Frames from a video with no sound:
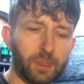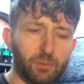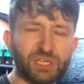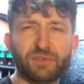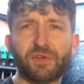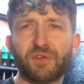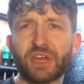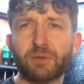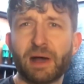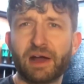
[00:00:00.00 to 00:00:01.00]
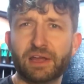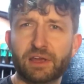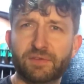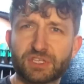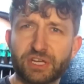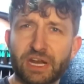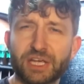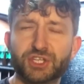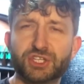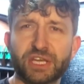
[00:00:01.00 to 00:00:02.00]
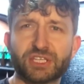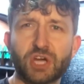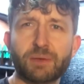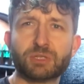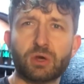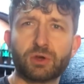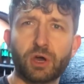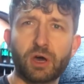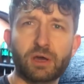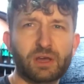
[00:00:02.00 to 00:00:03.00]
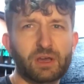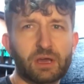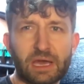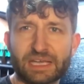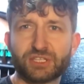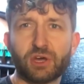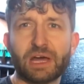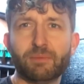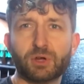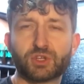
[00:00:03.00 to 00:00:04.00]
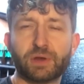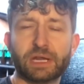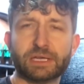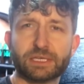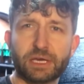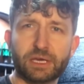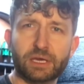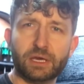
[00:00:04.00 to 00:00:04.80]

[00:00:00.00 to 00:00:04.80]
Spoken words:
which if you think about it, if it's going to last you 6 times longer, it's not that much really, is it?